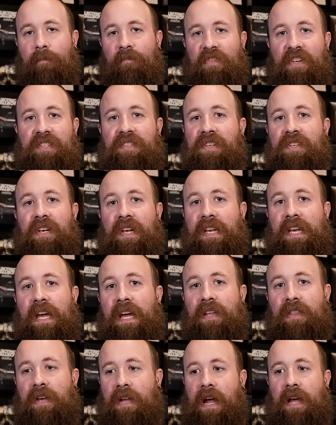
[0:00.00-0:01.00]
This is a
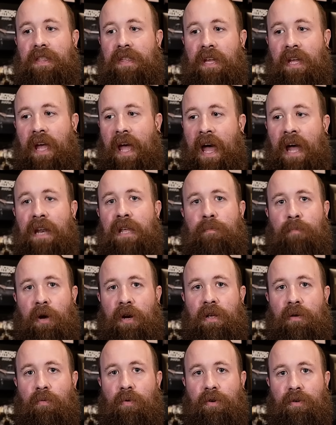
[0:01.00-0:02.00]
gig that I think
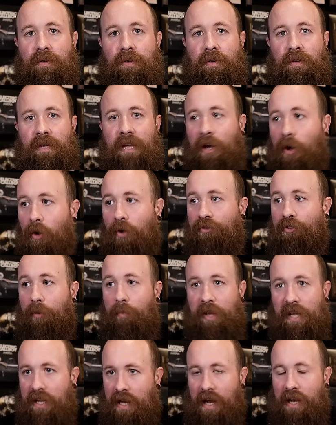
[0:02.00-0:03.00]
anybody would kill to
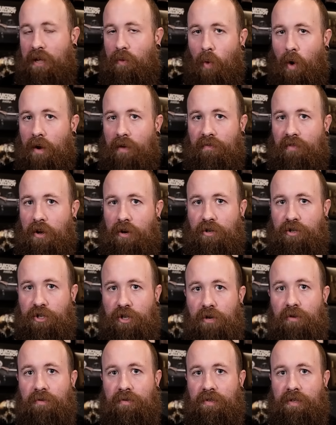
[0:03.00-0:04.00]
be in any one of their
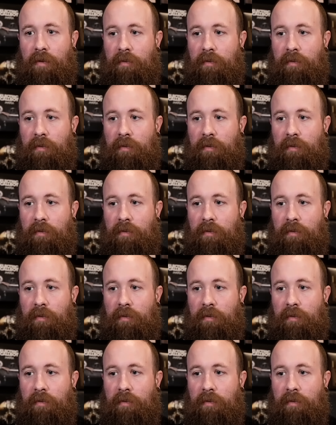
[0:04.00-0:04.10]
shoes.